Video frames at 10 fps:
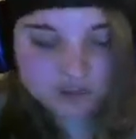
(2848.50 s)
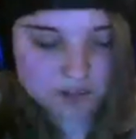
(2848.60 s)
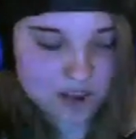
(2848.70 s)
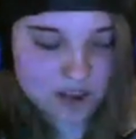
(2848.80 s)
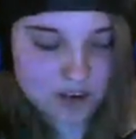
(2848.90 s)

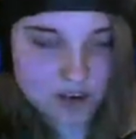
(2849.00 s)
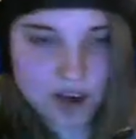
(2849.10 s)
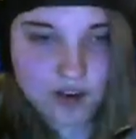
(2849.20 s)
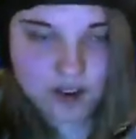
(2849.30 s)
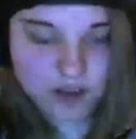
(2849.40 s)
know how I
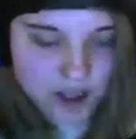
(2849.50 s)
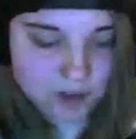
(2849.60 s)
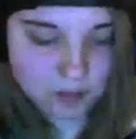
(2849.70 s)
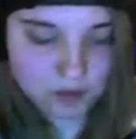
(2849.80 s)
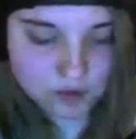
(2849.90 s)
heard I am
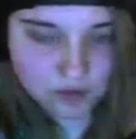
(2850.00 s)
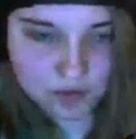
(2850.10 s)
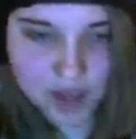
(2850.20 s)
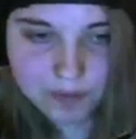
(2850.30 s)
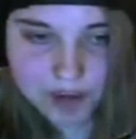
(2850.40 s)
Groot from
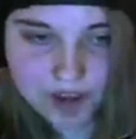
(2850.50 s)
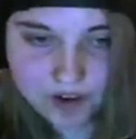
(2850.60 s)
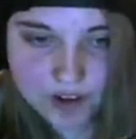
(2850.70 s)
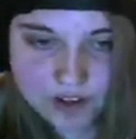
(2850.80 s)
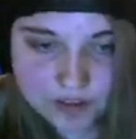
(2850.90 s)
that, but I heard
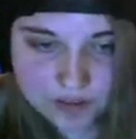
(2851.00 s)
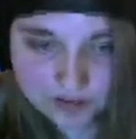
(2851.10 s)
it.